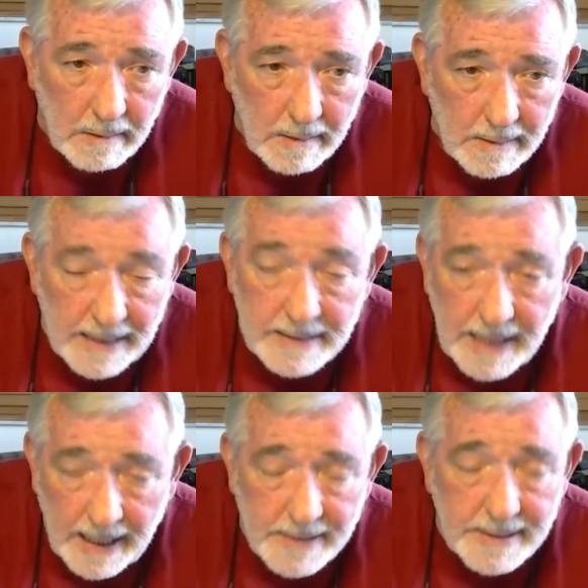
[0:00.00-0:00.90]
That's
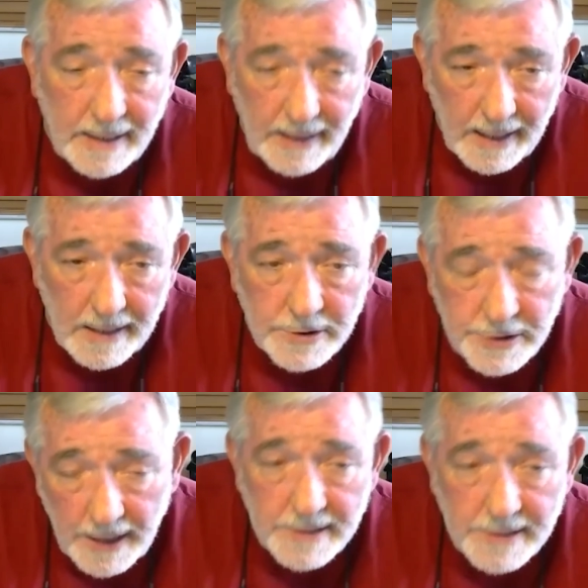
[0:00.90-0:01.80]
K as in Ken,
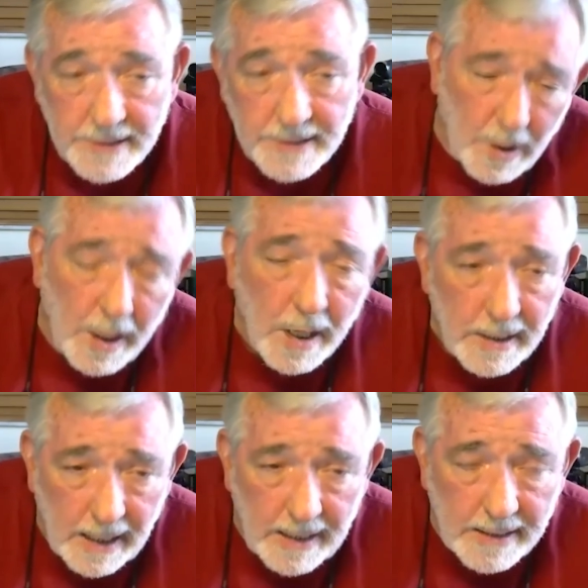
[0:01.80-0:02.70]
J as in Joy,
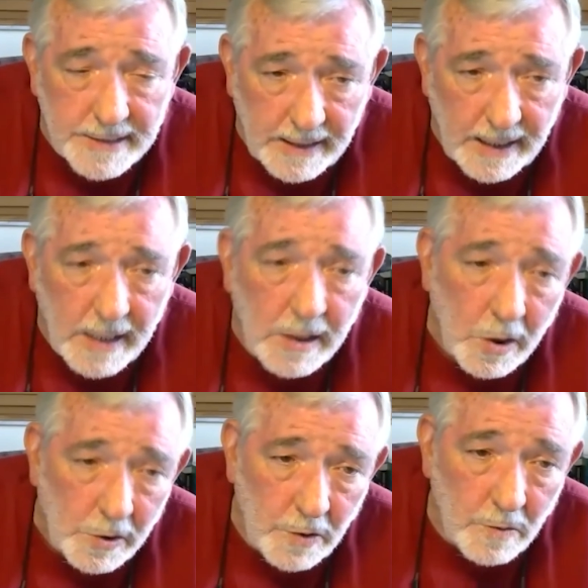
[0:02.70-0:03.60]
K as in Ken,
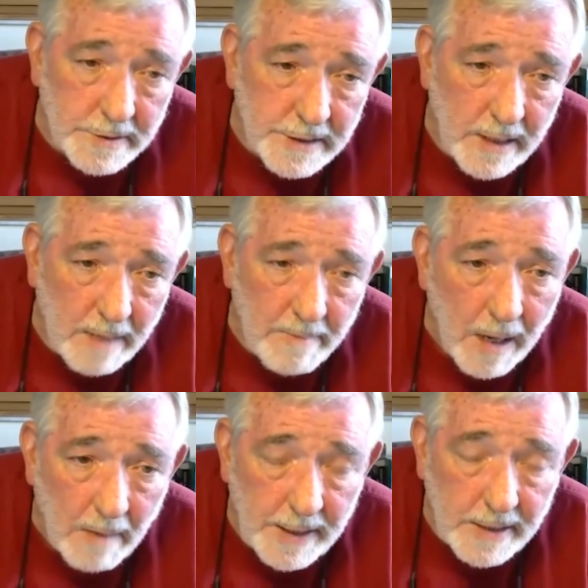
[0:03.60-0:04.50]
U as in up,
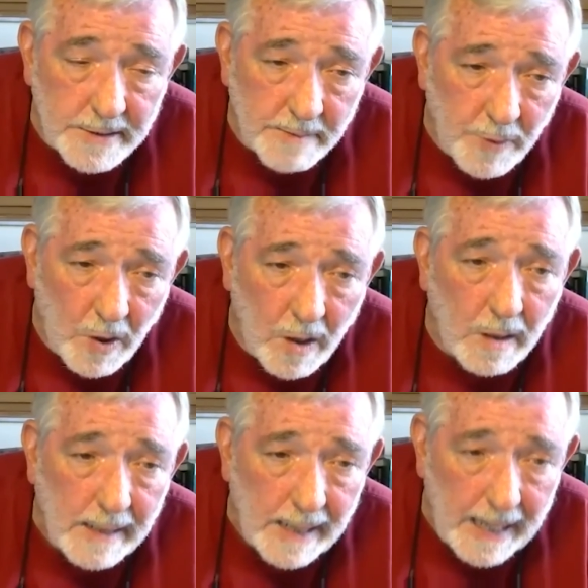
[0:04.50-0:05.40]
P as in
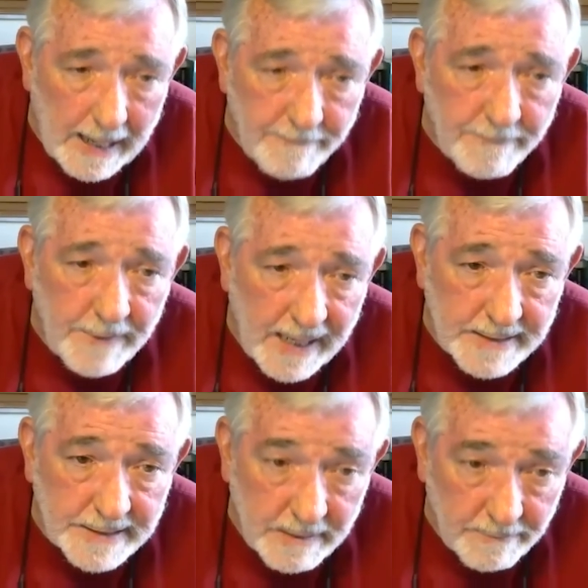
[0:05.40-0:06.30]
Paul, F
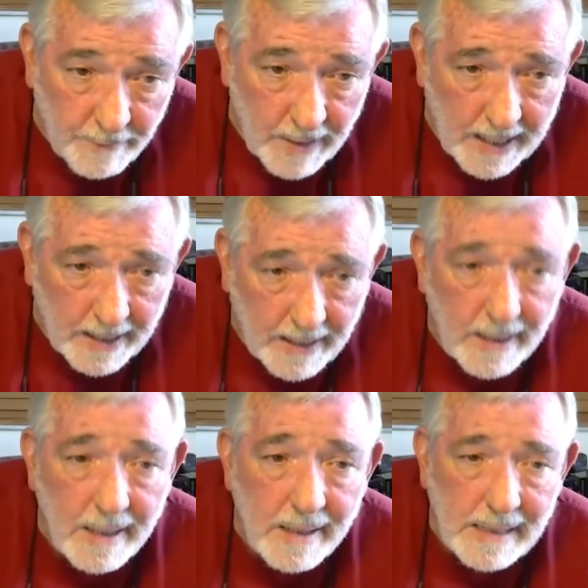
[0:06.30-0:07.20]
as in Frank
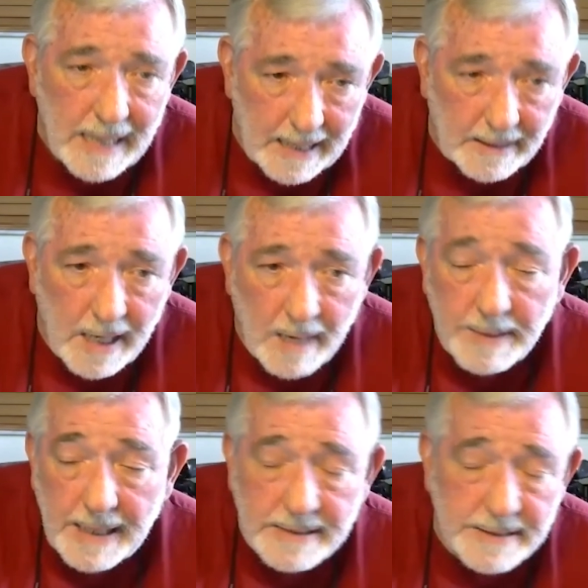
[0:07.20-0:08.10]

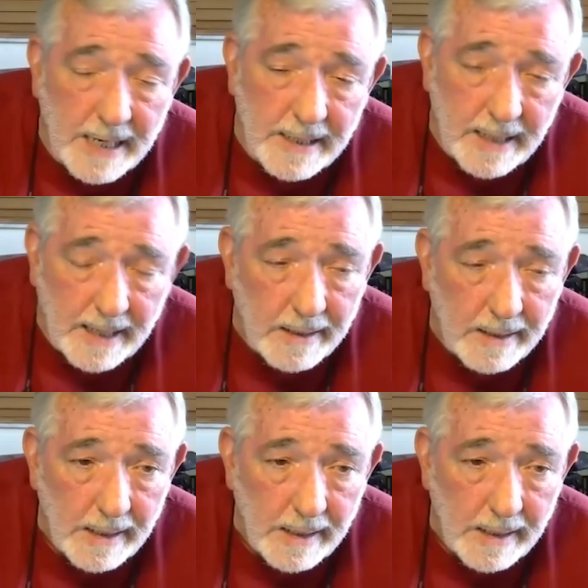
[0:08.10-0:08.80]
@comcast.net.